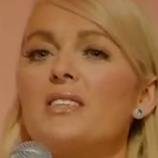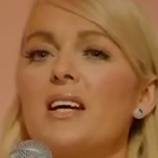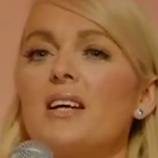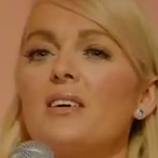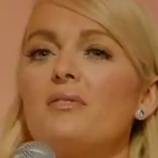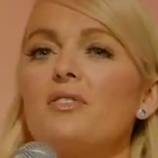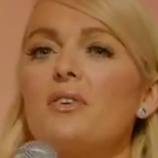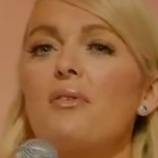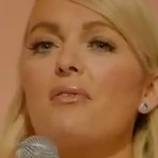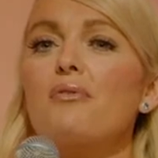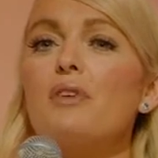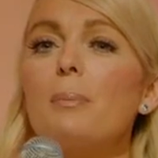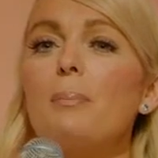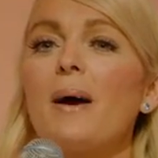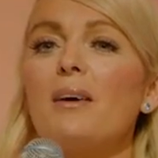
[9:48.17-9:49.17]
saved
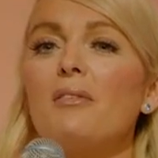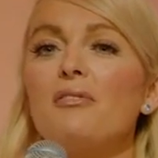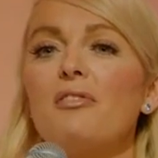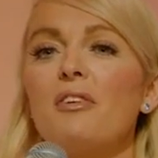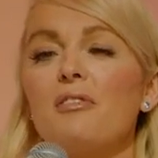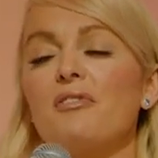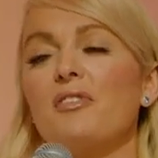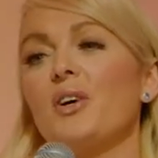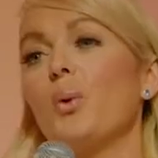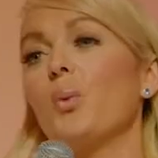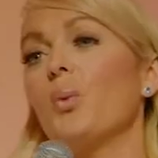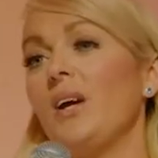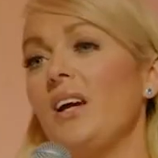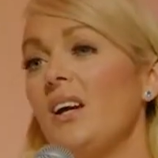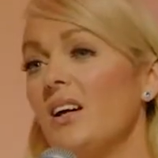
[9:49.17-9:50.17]
£3.50 a
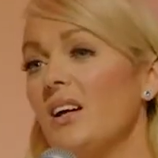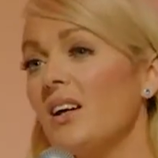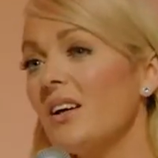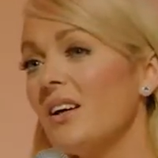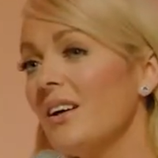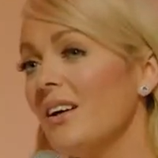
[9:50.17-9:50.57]
week